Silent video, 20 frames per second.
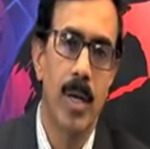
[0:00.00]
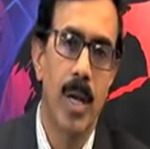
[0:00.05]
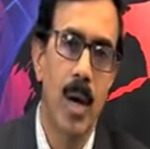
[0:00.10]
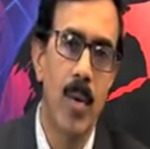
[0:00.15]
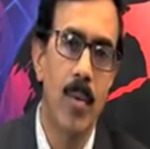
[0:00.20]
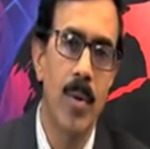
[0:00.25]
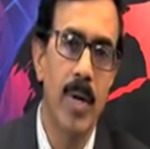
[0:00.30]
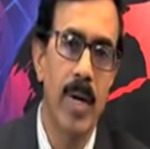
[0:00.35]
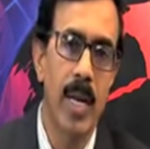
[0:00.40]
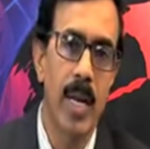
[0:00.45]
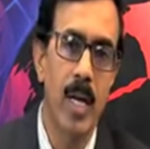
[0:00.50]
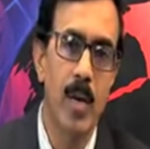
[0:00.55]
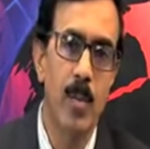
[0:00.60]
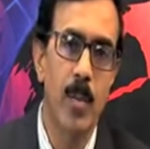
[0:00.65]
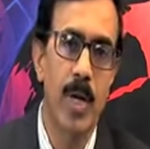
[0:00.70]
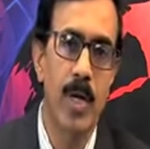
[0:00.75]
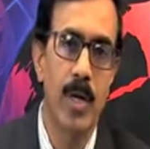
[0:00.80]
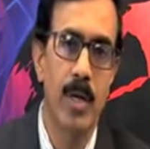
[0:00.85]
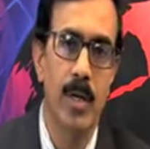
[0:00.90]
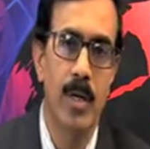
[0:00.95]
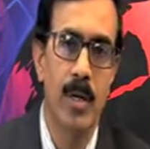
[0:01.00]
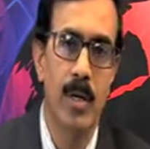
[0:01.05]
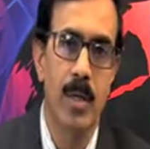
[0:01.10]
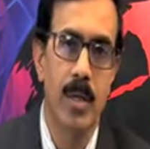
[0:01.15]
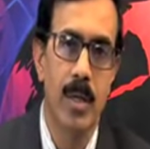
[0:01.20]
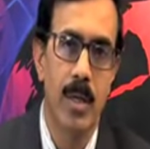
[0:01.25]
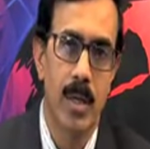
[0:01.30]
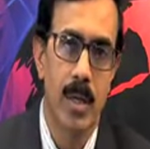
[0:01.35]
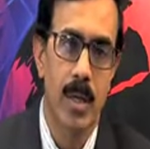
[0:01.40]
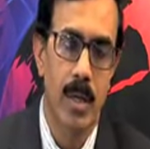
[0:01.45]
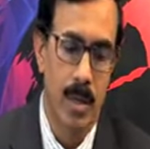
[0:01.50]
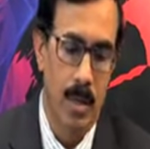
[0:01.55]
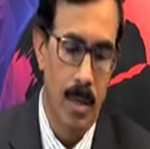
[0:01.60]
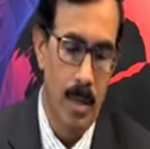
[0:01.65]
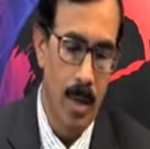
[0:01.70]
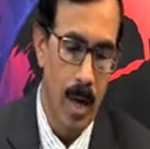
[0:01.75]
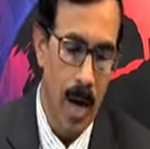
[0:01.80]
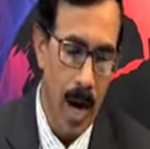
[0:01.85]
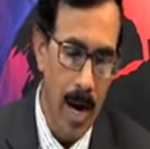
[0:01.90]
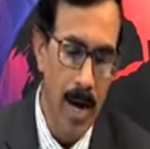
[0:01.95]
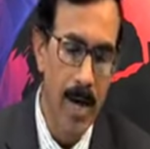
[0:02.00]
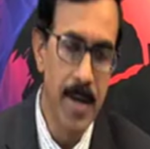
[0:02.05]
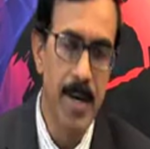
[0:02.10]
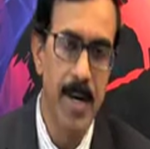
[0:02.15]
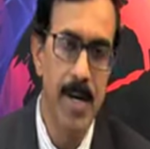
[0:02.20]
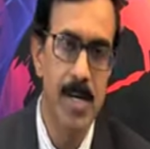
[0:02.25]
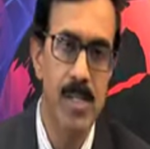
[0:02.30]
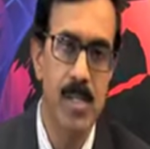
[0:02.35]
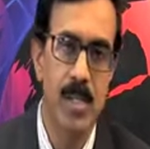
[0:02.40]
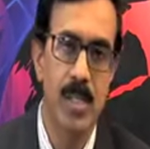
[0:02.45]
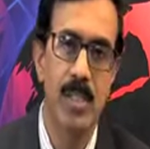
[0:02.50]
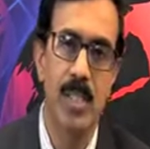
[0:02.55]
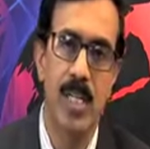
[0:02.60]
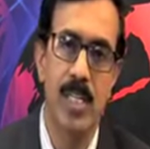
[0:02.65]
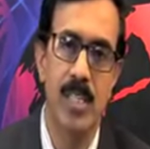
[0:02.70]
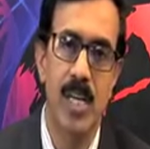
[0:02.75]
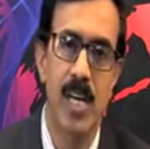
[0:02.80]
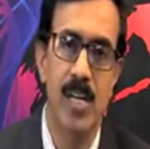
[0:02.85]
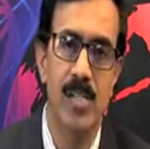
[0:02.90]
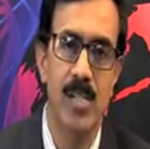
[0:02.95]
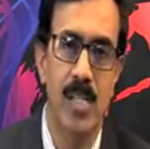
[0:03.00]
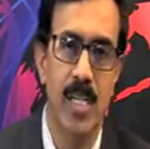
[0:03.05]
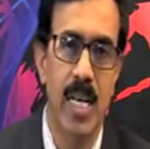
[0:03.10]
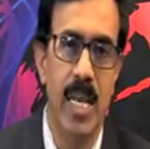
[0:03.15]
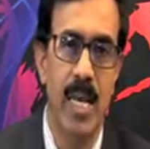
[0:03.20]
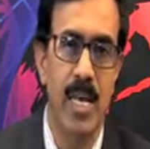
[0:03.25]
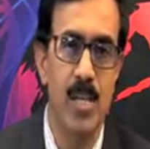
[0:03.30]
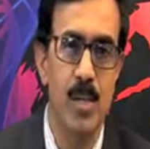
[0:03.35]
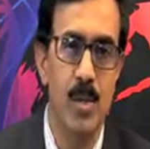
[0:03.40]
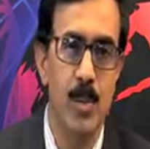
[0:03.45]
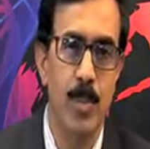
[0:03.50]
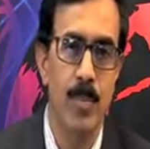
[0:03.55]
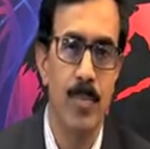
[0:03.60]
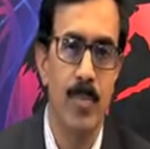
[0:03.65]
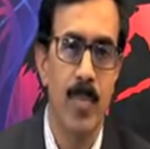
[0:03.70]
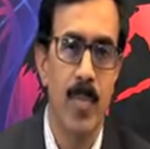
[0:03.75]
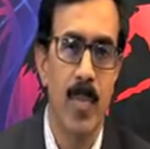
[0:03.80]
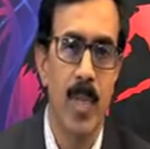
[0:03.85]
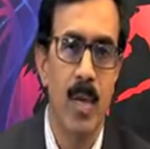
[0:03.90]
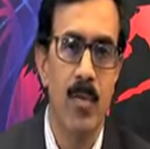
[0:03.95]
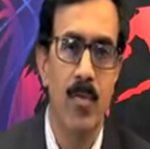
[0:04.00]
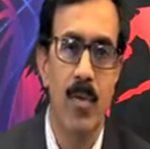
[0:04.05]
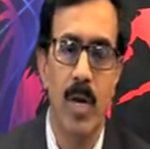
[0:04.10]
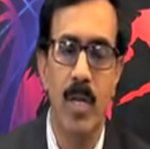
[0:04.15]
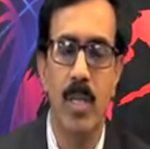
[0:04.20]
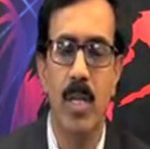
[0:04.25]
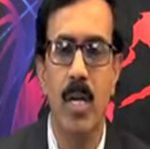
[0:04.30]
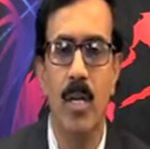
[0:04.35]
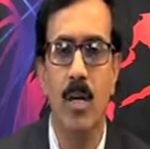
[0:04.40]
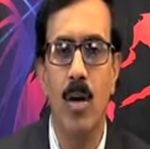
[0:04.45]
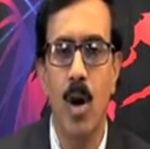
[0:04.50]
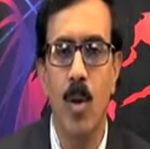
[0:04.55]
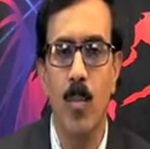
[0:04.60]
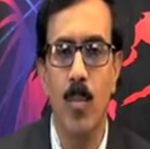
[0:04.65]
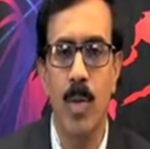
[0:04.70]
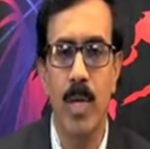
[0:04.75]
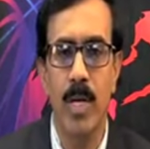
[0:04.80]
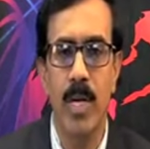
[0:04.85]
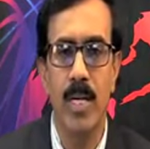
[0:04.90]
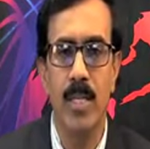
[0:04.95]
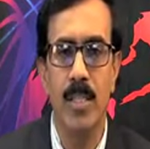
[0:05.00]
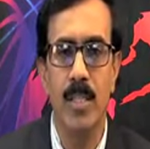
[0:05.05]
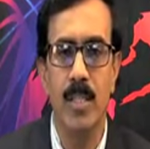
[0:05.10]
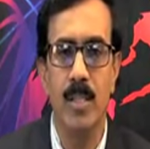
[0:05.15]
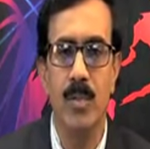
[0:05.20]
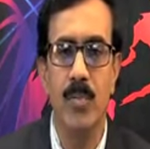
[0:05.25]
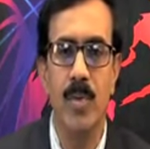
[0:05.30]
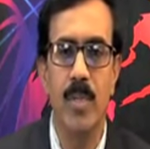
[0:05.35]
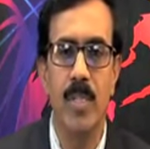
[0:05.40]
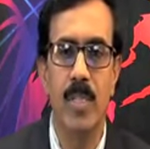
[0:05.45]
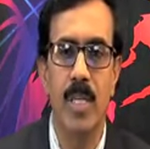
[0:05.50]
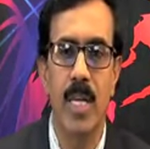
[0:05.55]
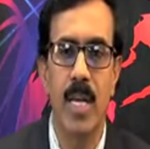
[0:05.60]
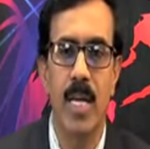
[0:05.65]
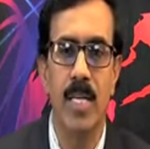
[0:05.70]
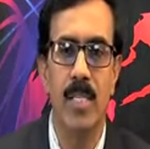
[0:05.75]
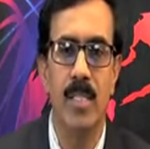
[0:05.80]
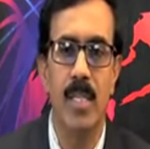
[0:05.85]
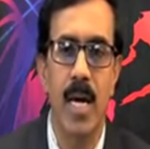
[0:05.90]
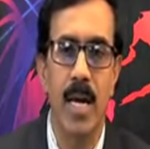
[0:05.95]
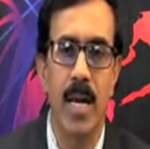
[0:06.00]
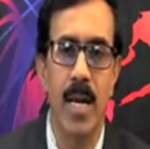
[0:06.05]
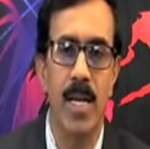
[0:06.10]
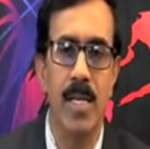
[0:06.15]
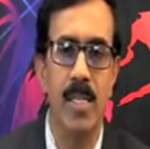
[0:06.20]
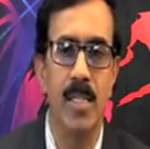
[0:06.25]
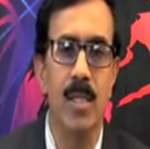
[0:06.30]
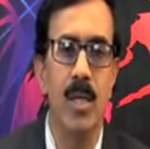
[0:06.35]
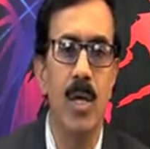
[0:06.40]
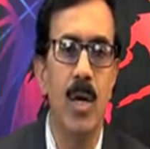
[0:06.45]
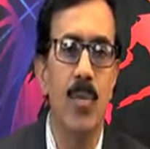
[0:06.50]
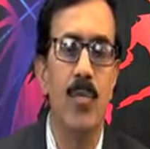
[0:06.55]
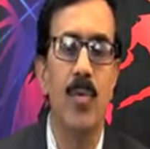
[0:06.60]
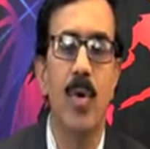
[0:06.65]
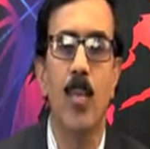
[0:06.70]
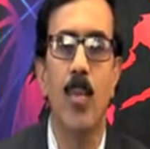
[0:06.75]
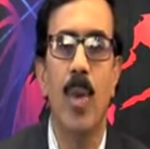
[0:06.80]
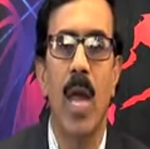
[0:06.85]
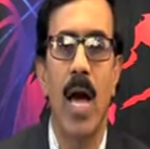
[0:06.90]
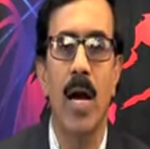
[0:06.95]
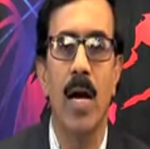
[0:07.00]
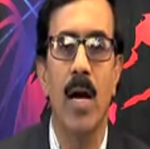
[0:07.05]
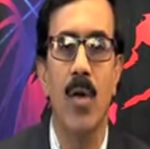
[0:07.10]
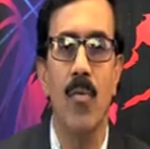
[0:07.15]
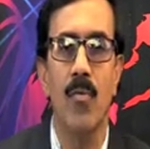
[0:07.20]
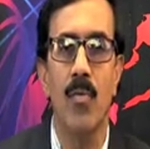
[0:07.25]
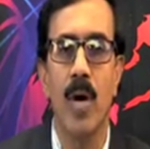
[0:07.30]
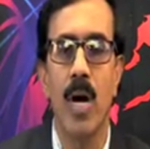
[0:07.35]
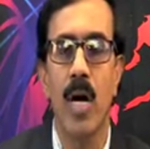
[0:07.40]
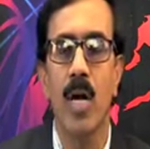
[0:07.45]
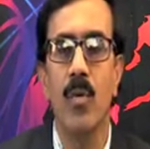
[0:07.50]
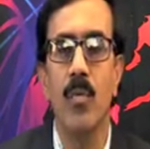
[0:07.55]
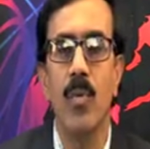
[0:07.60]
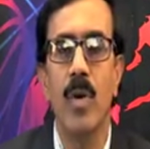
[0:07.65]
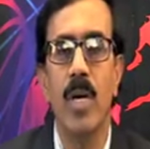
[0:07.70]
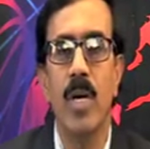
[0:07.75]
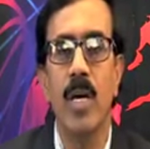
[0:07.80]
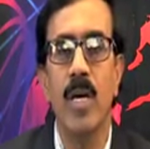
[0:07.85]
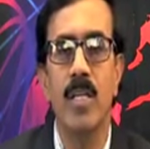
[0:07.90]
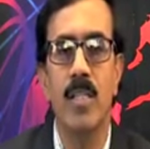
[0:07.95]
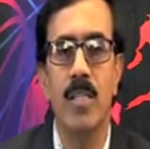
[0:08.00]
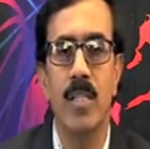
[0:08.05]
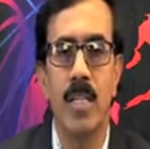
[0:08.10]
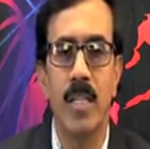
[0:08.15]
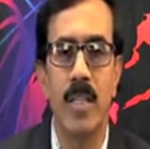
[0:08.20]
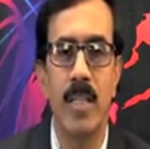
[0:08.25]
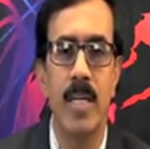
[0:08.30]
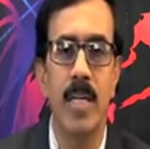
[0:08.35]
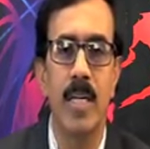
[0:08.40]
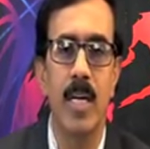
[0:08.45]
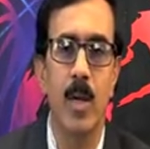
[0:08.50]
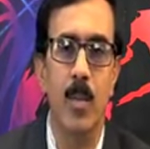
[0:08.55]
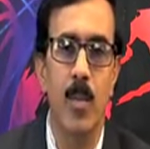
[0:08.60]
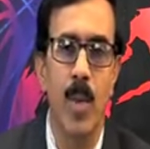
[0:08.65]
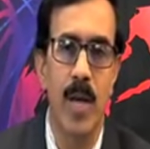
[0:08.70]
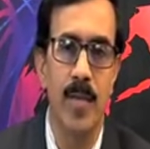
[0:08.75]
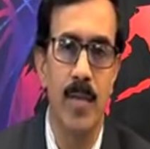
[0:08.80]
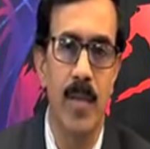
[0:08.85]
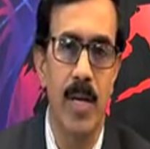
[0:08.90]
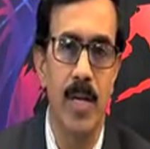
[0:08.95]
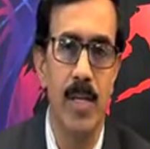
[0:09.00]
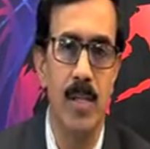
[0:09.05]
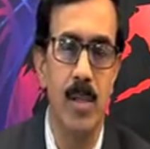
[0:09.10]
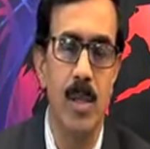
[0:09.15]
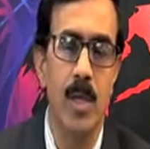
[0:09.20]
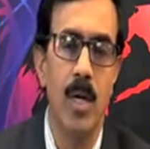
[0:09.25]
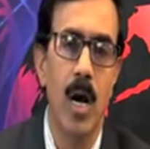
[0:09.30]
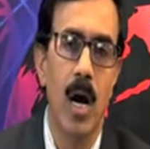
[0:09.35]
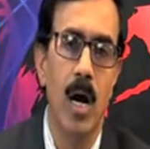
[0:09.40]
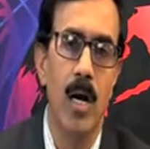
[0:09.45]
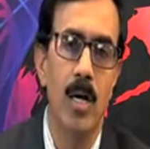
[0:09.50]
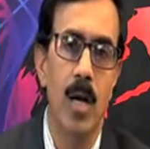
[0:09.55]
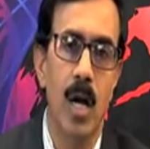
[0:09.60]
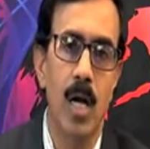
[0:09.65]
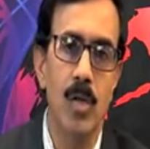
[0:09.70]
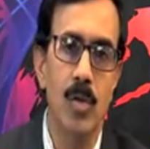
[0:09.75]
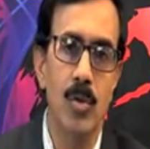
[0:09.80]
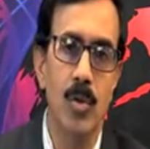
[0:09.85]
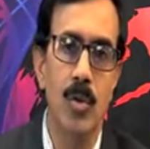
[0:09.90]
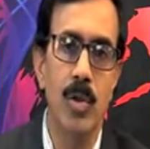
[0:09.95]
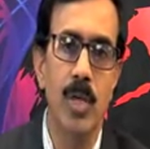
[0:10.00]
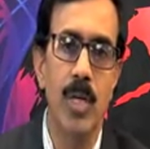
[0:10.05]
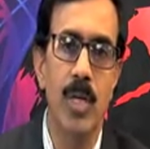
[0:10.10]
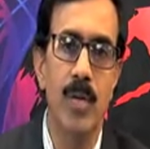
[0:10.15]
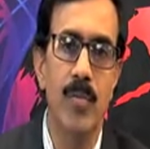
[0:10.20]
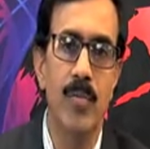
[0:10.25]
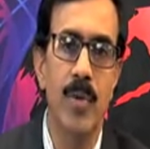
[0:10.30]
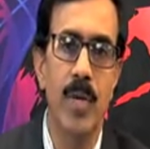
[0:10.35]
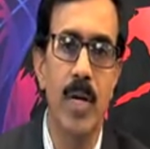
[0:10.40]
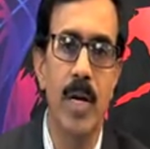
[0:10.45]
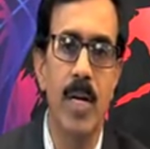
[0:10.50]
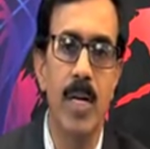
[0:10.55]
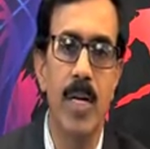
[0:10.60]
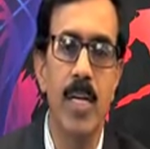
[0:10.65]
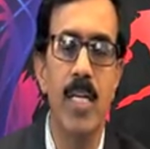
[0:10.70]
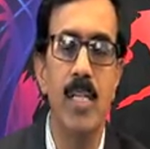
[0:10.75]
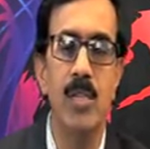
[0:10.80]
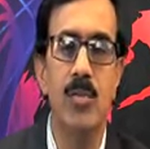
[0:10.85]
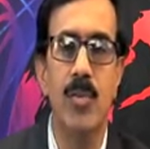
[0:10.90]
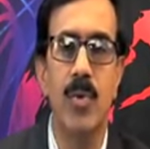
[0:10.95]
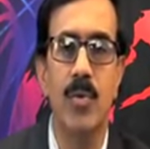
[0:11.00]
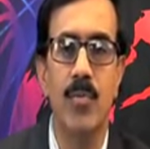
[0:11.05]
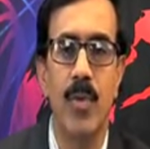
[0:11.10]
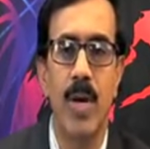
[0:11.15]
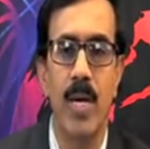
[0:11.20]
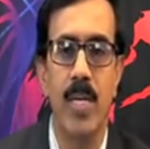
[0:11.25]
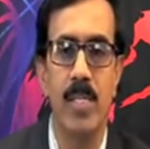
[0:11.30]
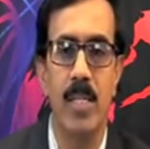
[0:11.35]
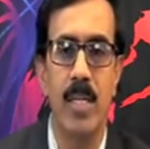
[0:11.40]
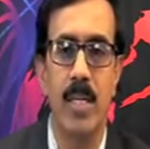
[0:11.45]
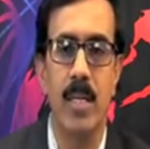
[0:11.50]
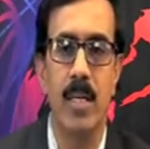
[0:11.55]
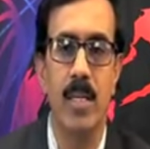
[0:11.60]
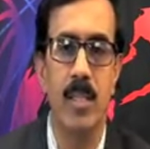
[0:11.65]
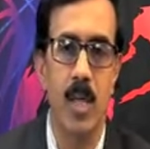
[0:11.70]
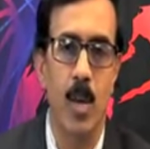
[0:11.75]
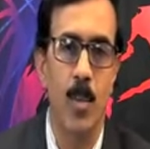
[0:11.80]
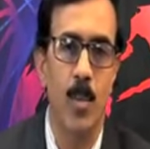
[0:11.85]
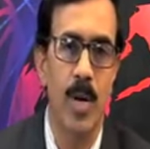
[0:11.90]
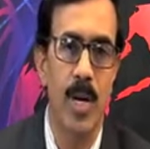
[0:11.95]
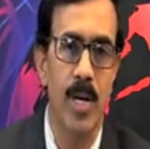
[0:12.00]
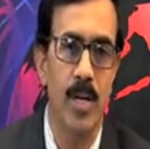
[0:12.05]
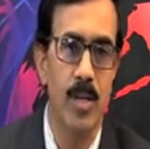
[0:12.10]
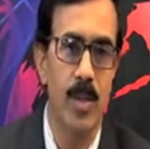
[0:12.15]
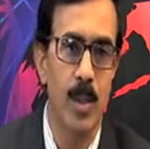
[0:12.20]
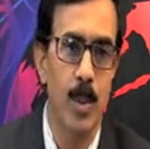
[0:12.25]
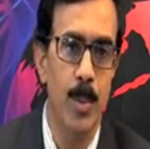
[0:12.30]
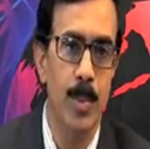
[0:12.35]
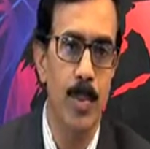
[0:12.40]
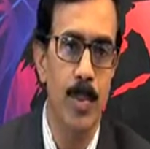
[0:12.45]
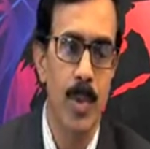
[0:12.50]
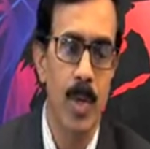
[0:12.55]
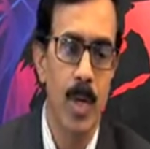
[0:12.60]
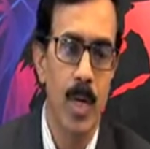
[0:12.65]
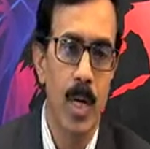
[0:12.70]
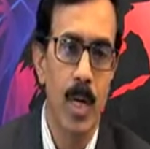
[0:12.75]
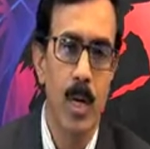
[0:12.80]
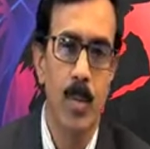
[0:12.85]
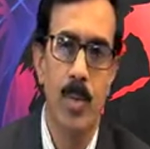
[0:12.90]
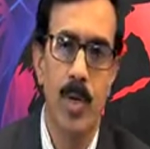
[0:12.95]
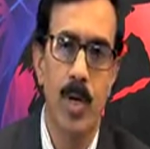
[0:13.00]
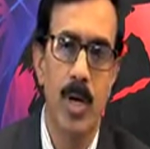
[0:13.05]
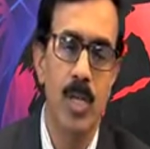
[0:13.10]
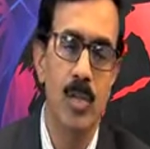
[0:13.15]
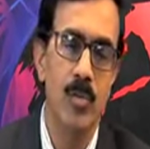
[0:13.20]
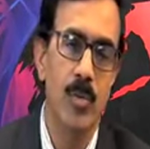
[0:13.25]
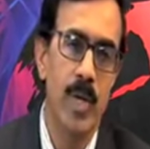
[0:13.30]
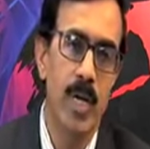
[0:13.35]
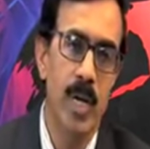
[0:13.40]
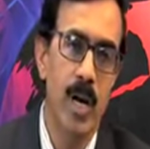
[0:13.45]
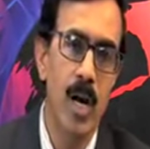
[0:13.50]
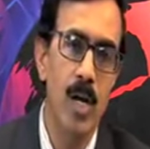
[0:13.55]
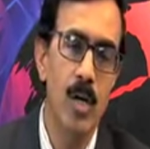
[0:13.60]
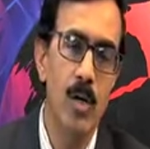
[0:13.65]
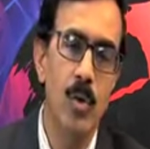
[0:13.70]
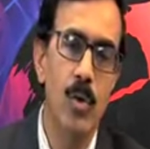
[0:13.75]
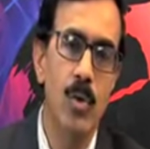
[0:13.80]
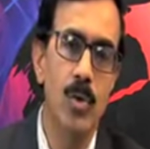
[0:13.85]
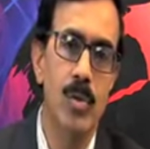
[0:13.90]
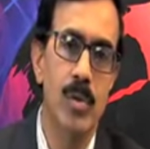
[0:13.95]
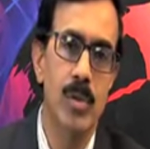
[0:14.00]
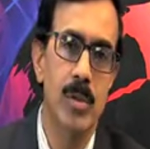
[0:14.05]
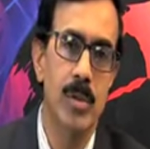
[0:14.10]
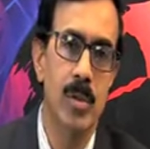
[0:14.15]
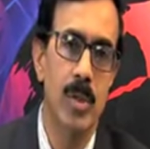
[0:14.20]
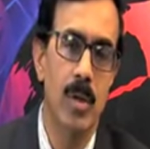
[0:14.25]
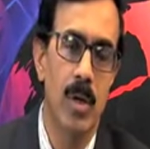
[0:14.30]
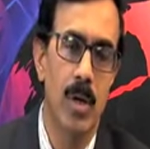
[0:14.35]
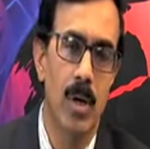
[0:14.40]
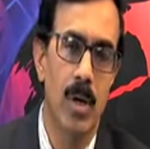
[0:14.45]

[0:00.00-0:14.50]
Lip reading: heavier element hydrides such as silanes. Further complications with silanes arise from lack of convenient synthetic methods, and also the difficulties we face in separation, because we cannot use